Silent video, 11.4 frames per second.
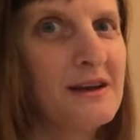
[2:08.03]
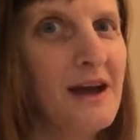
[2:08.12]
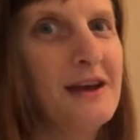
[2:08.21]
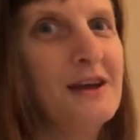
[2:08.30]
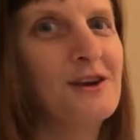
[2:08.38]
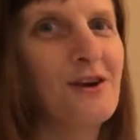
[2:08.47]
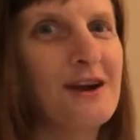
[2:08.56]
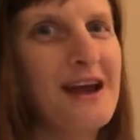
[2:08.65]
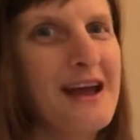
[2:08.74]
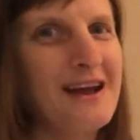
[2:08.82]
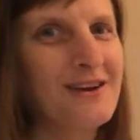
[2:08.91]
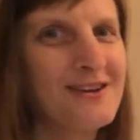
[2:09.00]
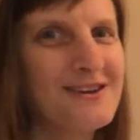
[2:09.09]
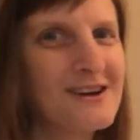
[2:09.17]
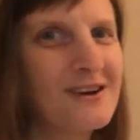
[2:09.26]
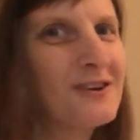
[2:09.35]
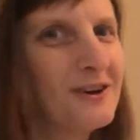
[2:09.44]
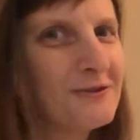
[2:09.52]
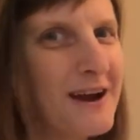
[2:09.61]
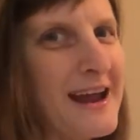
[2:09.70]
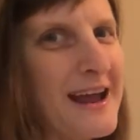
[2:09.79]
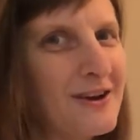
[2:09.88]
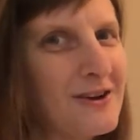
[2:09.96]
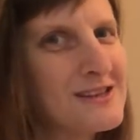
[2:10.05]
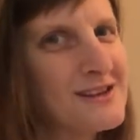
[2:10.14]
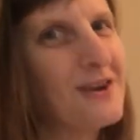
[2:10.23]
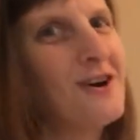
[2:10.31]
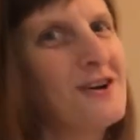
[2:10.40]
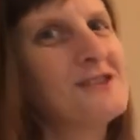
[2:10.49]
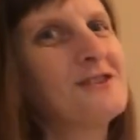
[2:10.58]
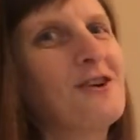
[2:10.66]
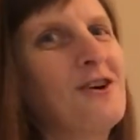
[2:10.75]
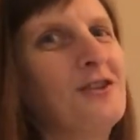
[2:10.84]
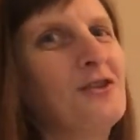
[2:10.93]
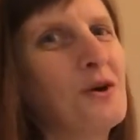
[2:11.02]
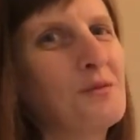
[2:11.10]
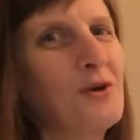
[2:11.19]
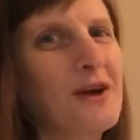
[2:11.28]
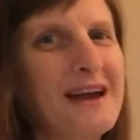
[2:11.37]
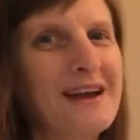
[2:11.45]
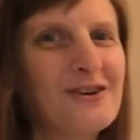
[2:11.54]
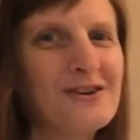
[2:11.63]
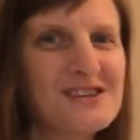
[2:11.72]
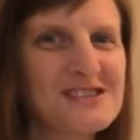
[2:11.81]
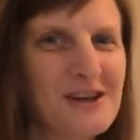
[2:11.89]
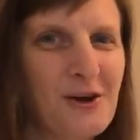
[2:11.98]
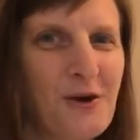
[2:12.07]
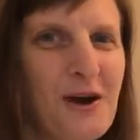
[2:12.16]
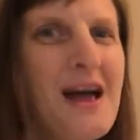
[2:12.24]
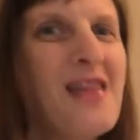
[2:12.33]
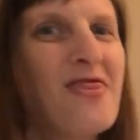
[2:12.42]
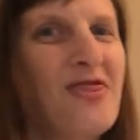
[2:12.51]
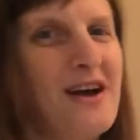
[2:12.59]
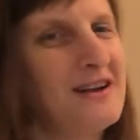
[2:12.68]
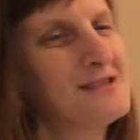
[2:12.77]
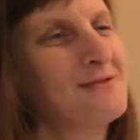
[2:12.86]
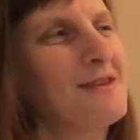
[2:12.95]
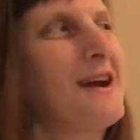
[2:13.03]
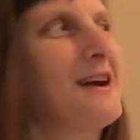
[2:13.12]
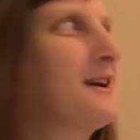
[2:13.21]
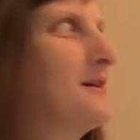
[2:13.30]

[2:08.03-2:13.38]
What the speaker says: 90-degree angles are called right angles. They're also called normal angles. So that's where that